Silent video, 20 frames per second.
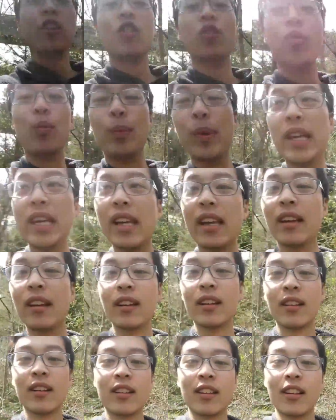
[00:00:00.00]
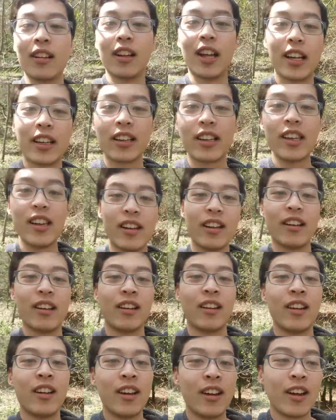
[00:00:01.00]
to being like a kid,
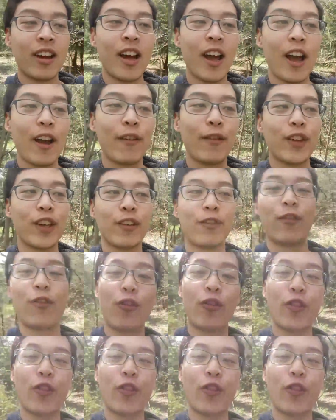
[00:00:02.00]
having